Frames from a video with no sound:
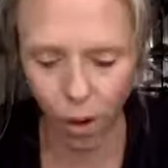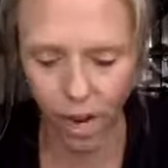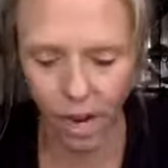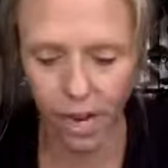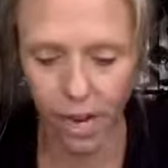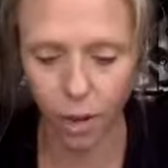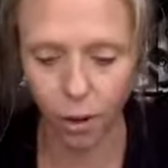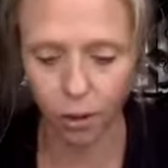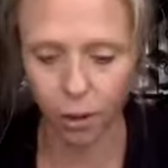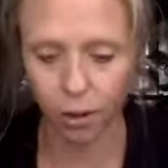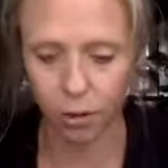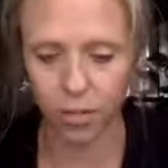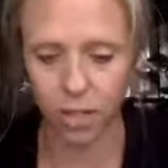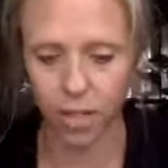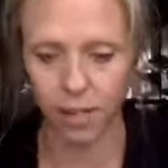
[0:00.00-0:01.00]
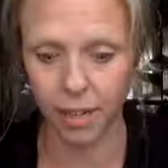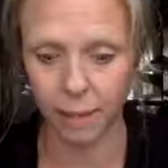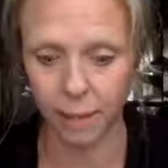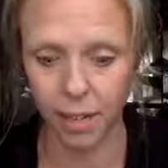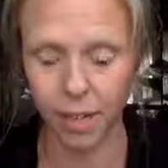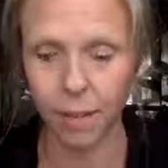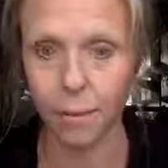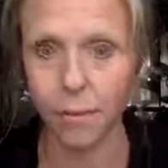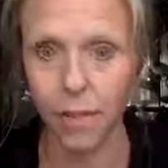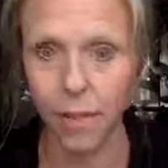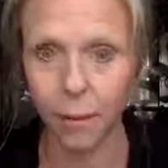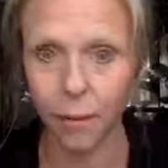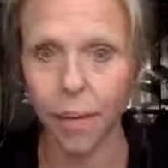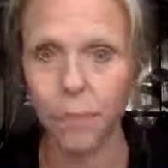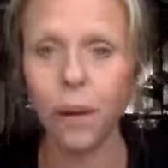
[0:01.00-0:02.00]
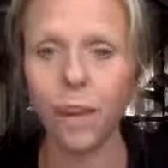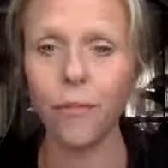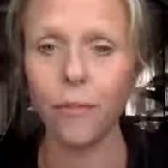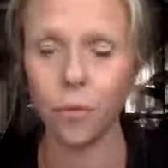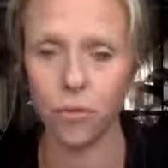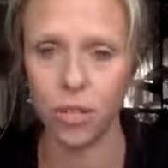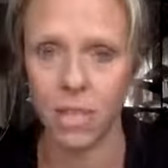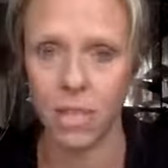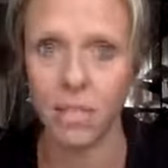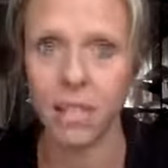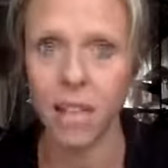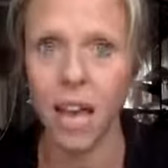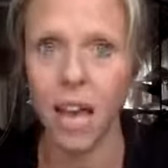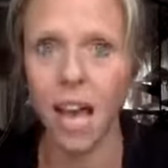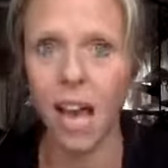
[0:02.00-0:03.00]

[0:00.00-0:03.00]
for a long, long time, I am now in my 40s,